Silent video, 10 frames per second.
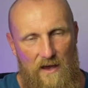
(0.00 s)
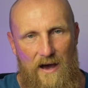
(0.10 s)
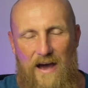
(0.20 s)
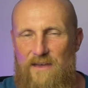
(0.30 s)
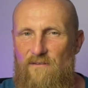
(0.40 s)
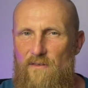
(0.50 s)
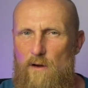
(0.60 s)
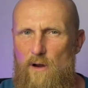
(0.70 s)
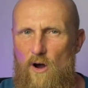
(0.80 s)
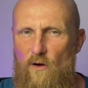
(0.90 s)
I
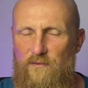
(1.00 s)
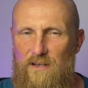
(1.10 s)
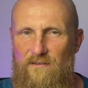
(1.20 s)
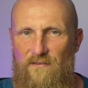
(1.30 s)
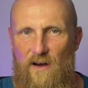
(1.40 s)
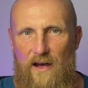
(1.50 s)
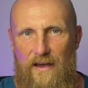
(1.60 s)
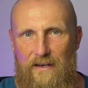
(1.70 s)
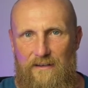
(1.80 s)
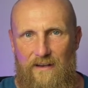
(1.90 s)
very often
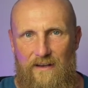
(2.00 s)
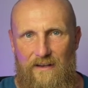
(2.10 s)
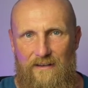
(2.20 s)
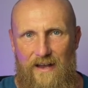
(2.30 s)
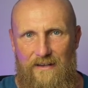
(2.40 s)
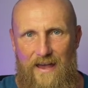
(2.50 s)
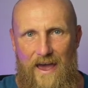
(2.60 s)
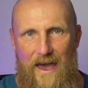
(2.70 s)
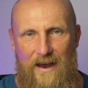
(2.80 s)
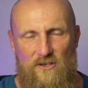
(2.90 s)
find that
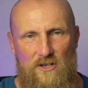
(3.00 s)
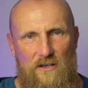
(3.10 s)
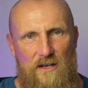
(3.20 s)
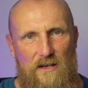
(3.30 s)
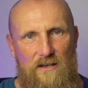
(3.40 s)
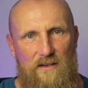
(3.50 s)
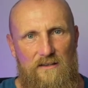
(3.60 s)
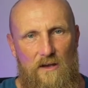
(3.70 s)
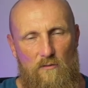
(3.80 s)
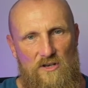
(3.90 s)
actually
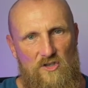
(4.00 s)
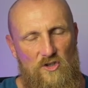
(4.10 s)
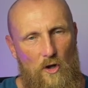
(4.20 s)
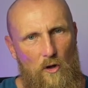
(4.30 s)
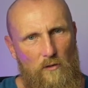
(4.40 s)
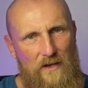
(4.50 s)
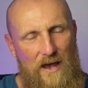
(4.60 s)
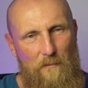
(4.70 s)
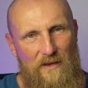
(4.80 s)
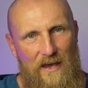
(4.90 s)
the result
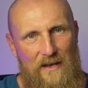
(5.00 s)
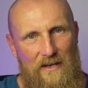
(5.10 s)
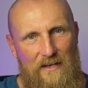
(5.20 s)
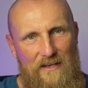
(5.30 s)
I'm getting